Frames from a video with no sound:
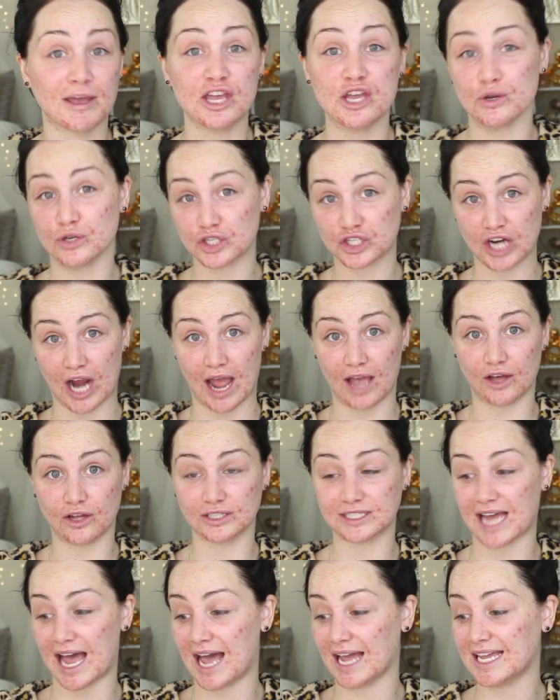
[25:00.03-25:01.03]
a huge
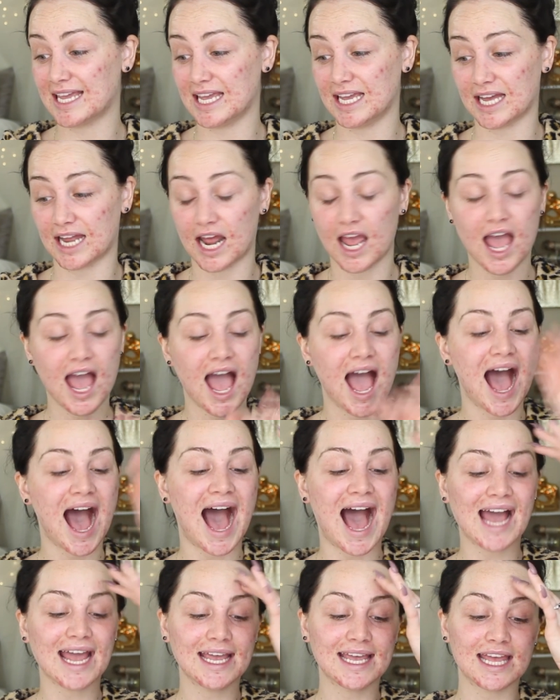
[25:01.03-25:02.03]
child. I
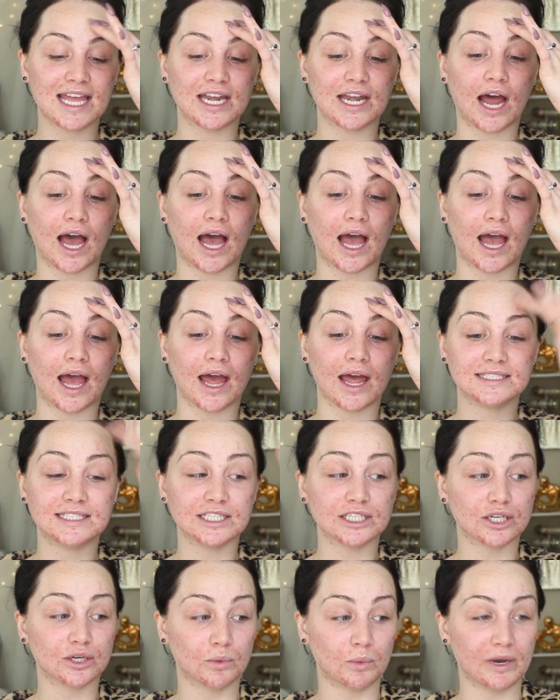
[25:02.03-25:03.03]
cannot
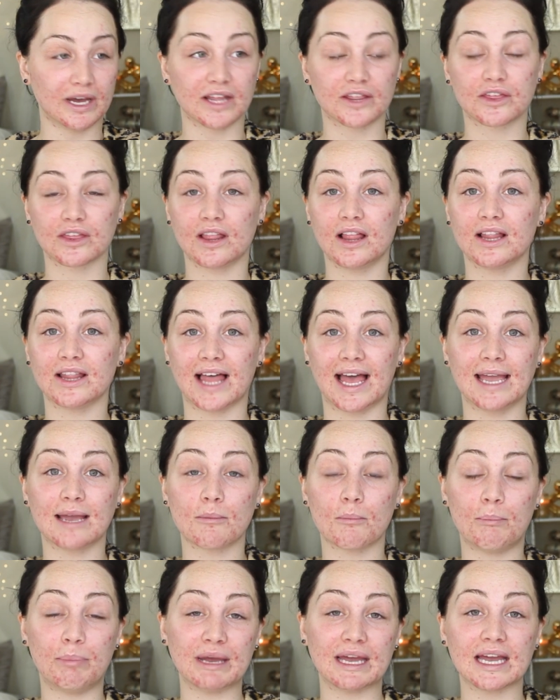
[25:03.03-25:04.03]
deal with
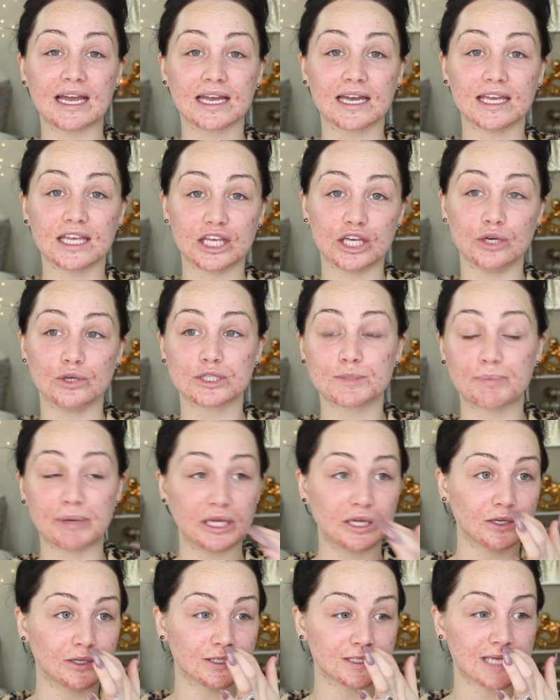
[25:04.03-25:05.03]
like big, huge
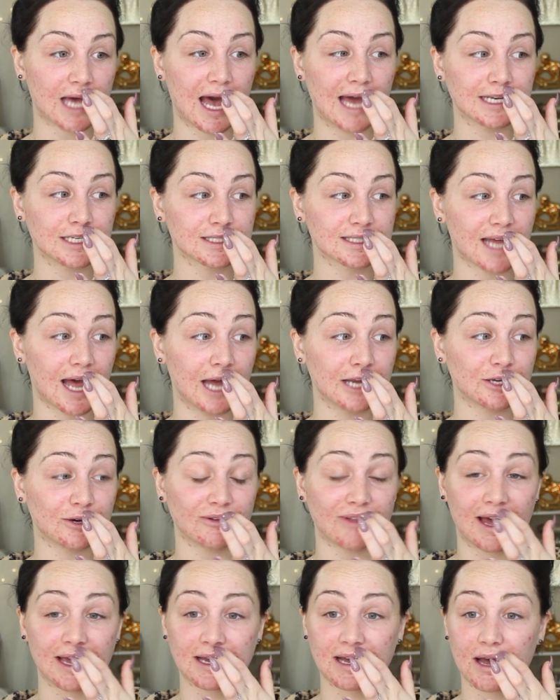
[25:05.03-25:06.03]
pills. I don't
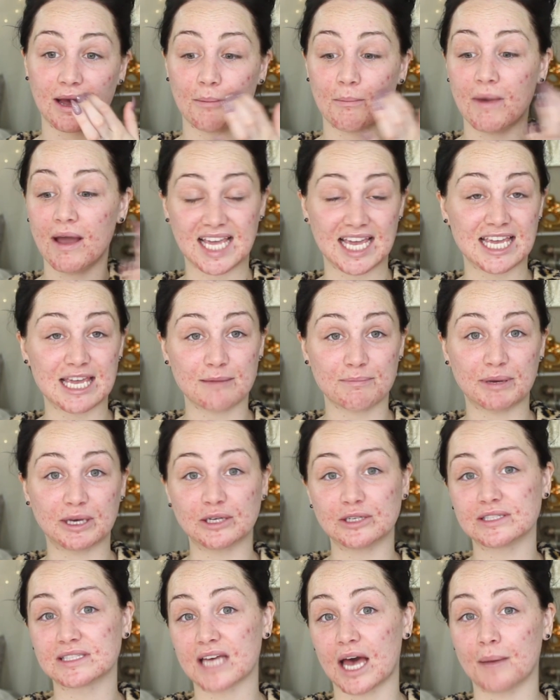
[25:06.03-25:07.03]
like them. Taking
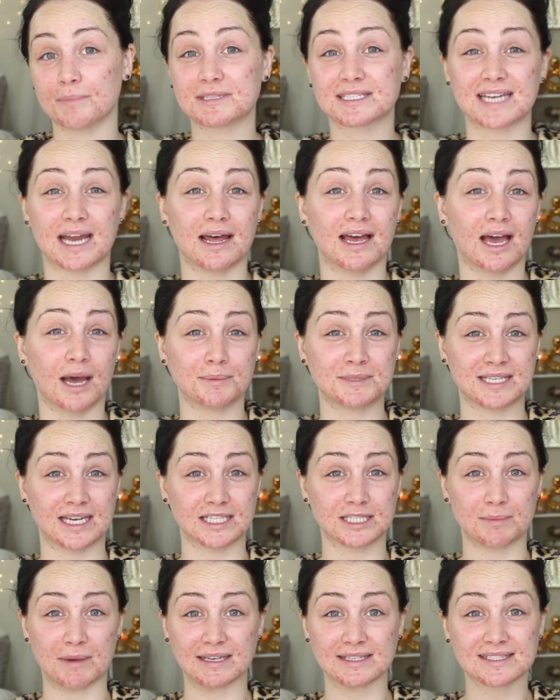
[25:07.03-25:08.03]
pills
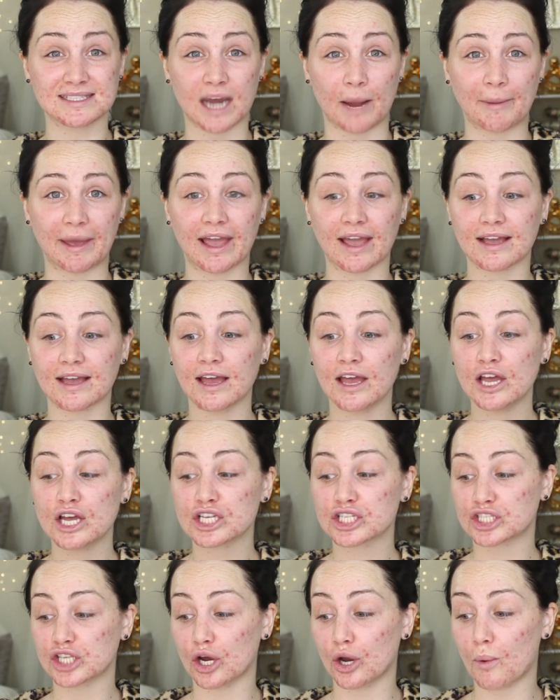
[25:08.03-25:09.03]
upsets my stomach,
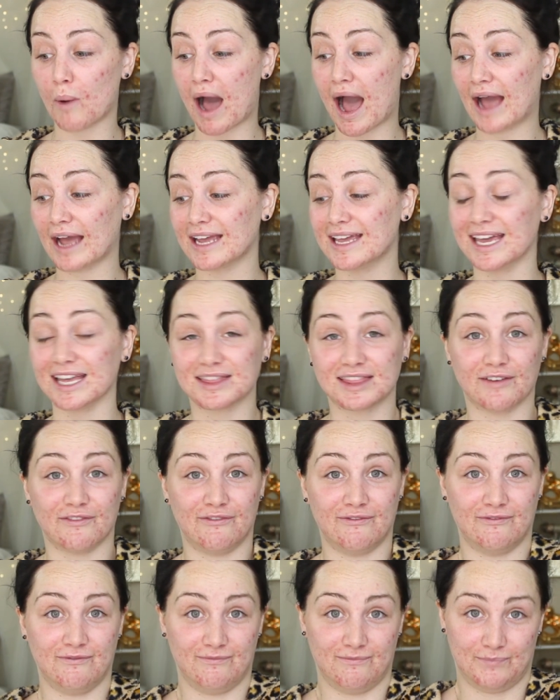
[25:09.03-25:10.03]
so I get the
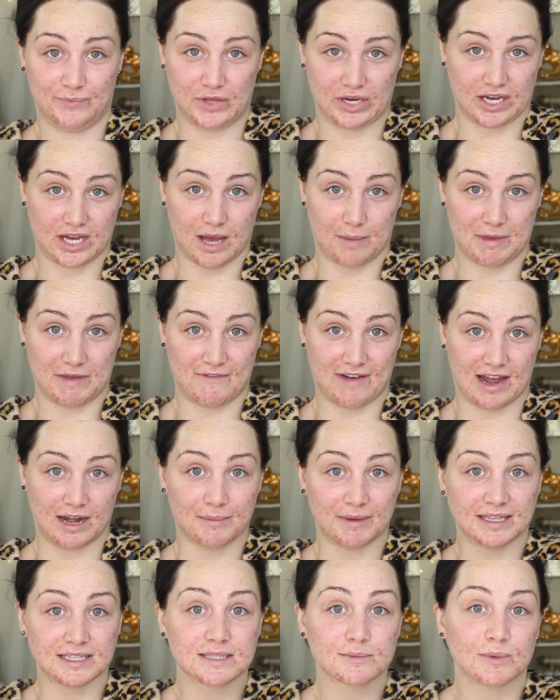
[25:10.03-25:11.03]
gummy
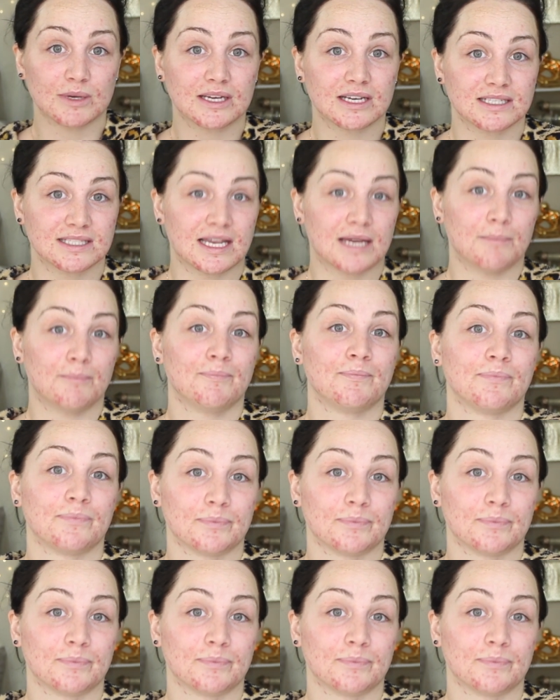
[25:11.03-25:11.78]
vitamins because I'm